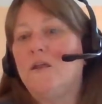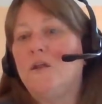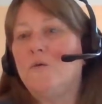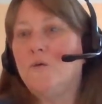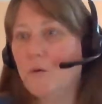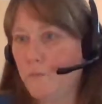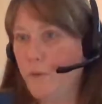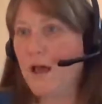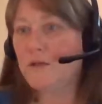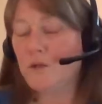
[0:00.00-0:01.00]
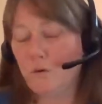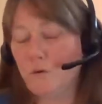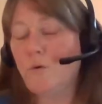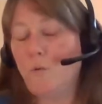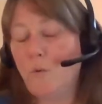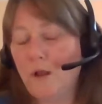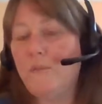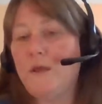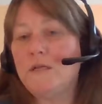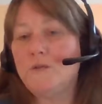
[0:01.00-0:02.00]
you will
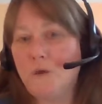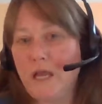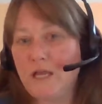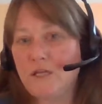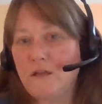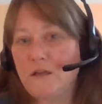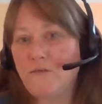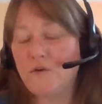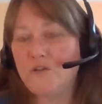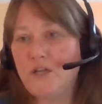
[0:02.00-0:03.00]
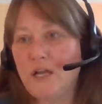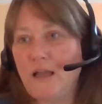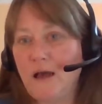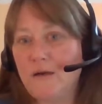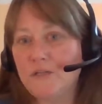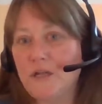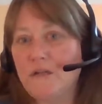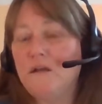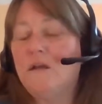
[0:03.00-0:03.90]
be a dual agent if your state allows it.